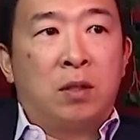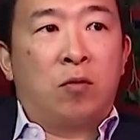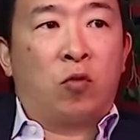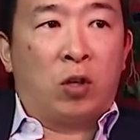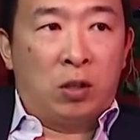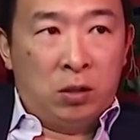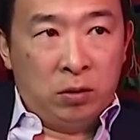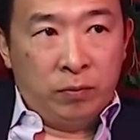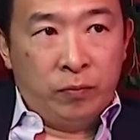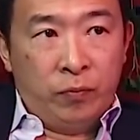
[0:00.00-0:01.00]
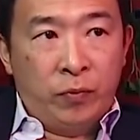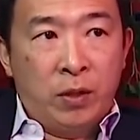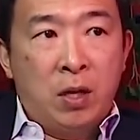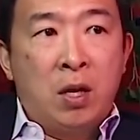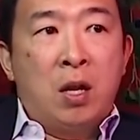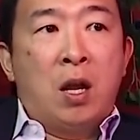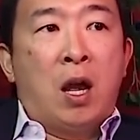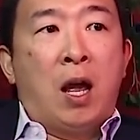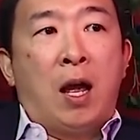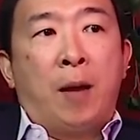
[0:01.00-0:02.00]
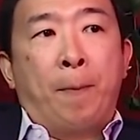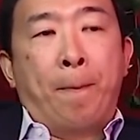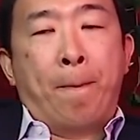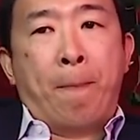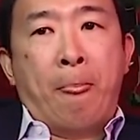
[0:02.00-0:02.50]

rural. Yep. Um,